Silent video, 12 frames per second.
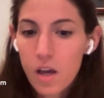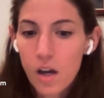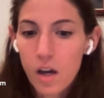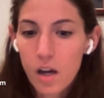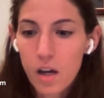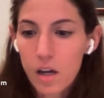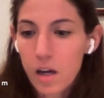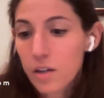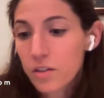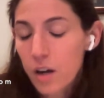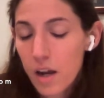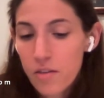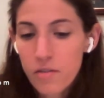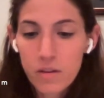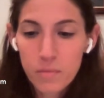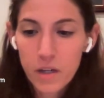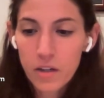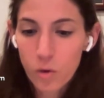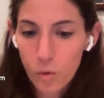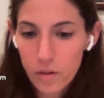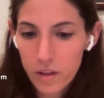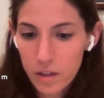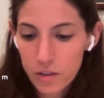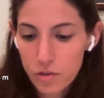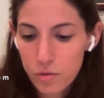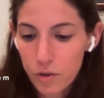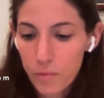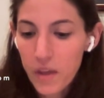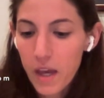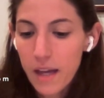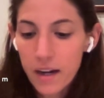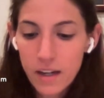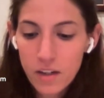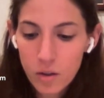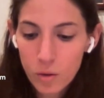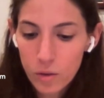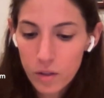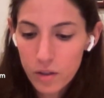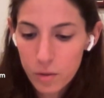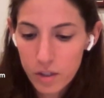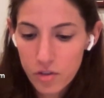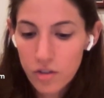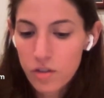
Under either the American or the English rule. And I know the question